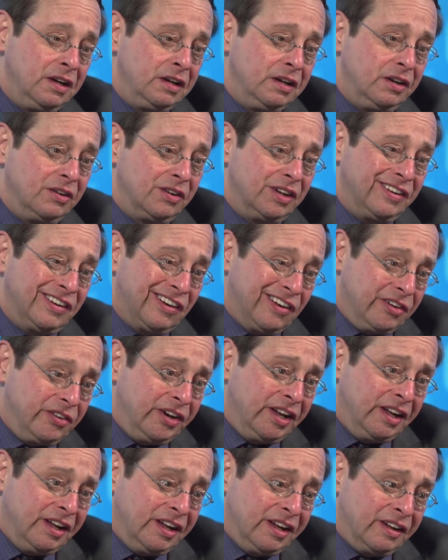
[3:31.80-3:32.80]
You know, on the other
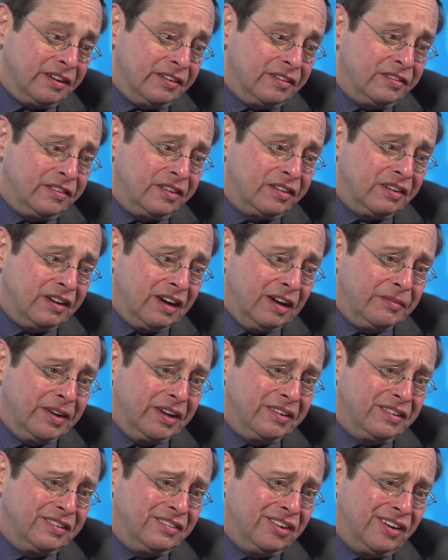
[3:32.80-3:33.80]
hand, I'm
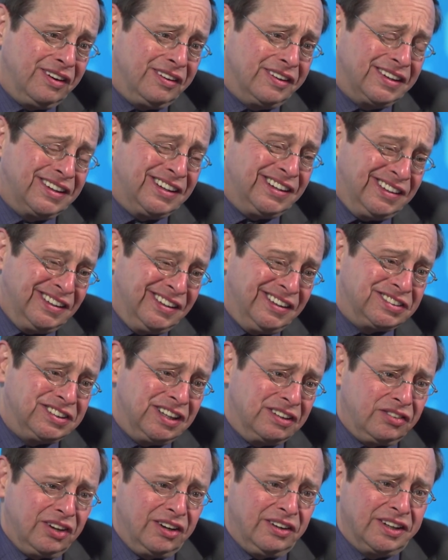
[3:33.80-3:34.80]
not entirely clear, it's
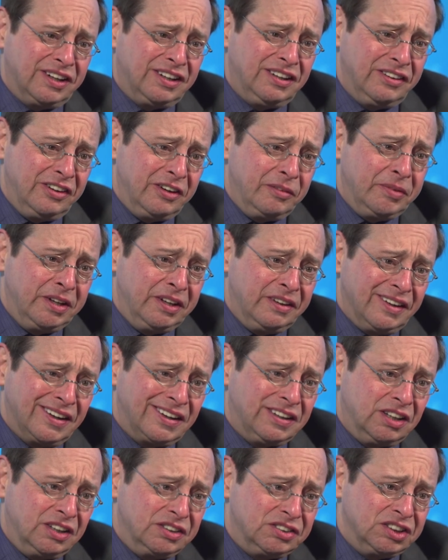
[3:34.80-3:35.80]
not entirely clear to me
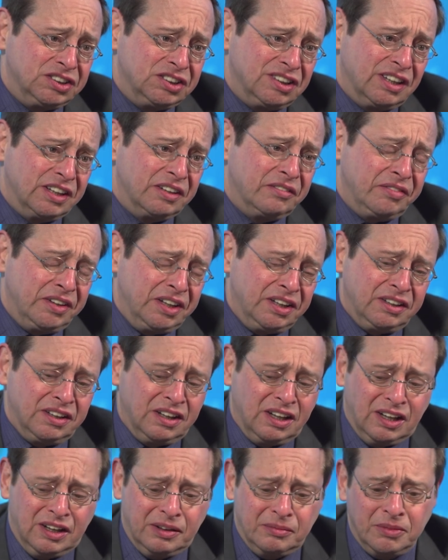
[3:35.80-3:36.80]
that countries like
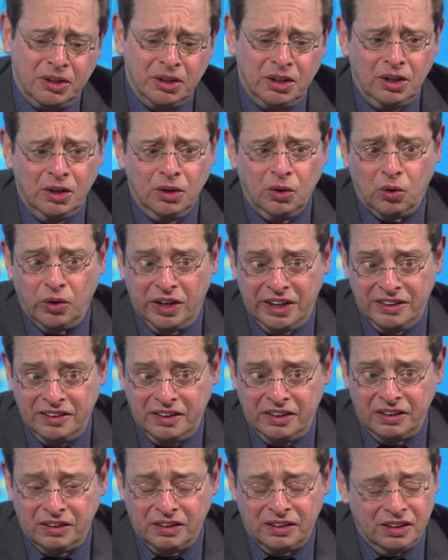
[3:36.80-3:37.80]
Vietnam or
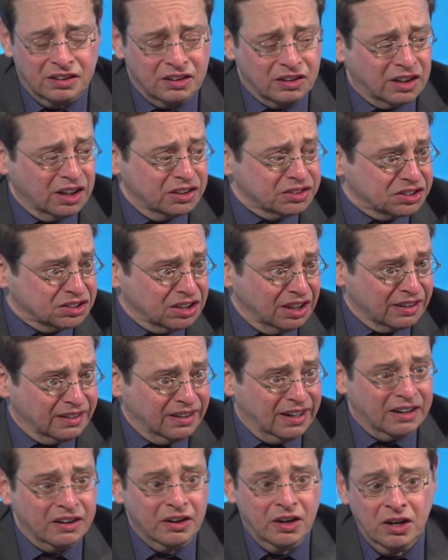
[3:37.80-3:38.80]
India, countries like
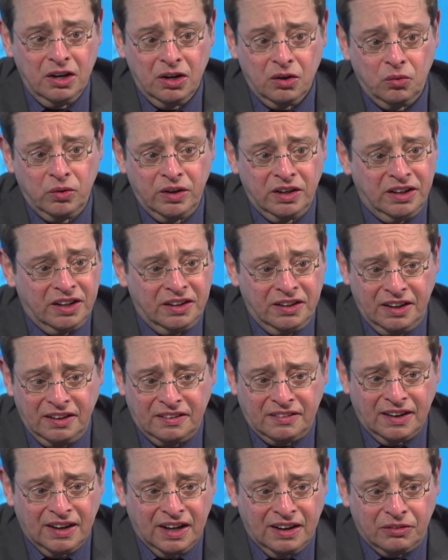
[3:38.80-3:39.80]
that, really
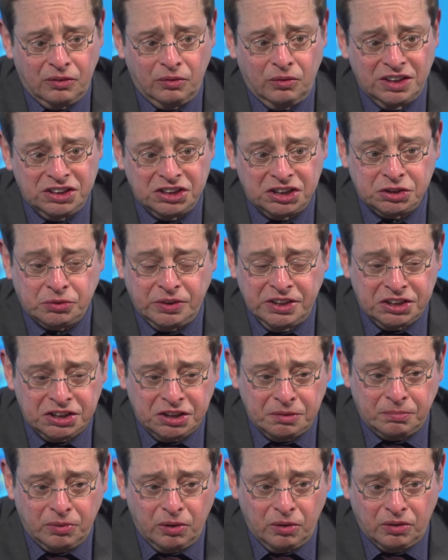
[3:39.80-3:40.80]
need to have a
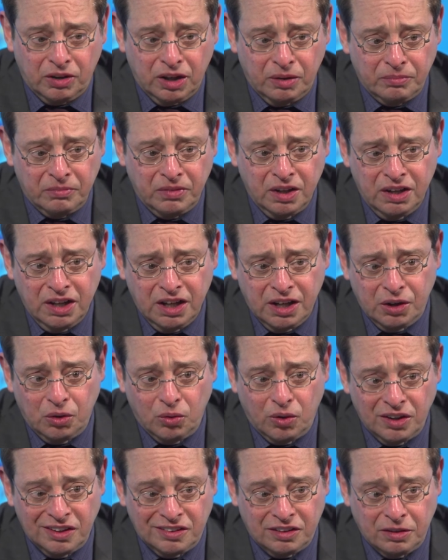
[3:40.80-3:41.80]
registration program in
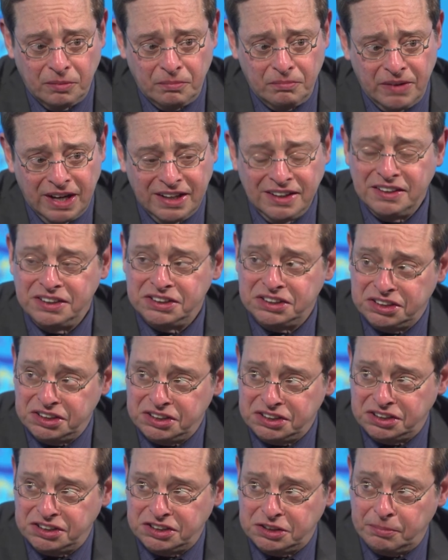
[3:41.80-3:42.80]
order to make
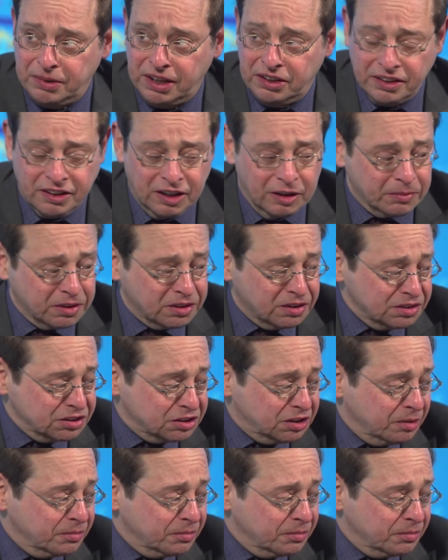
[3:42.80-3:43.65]
decisions about chemicals.